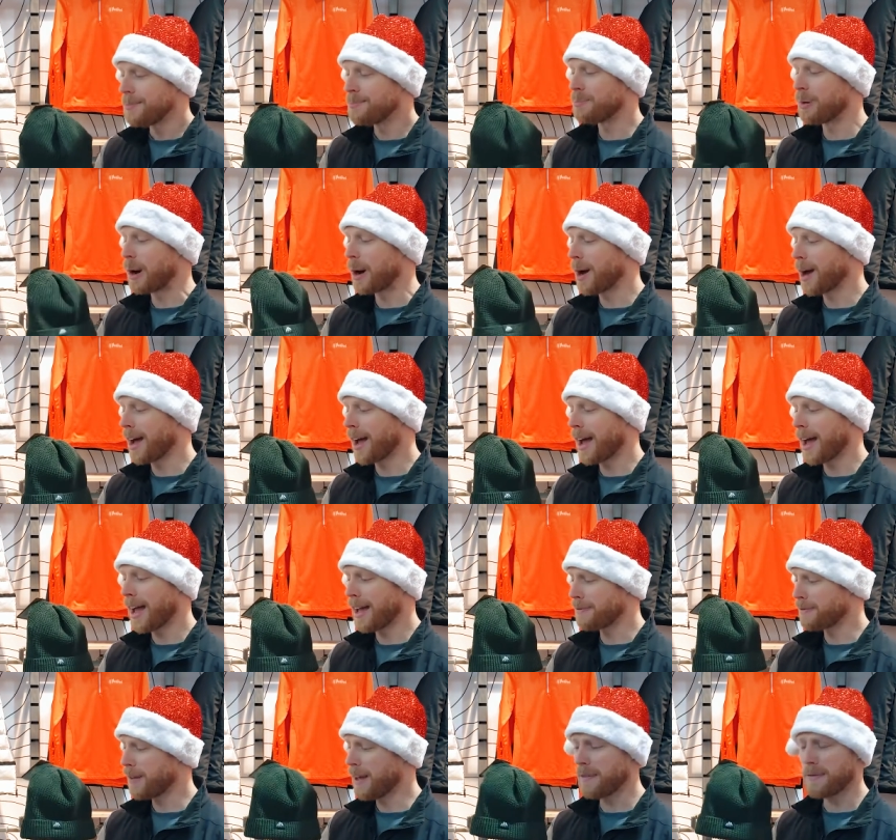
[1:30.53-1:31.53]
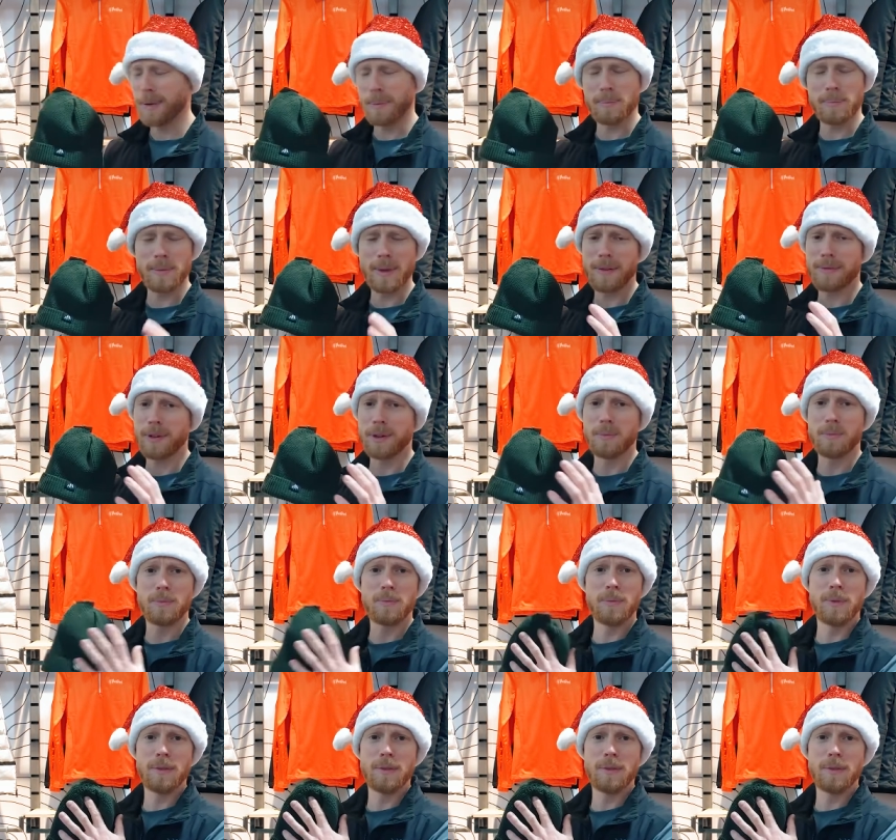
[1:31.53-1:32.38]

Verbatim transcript: But uh, if, if, a, um, if you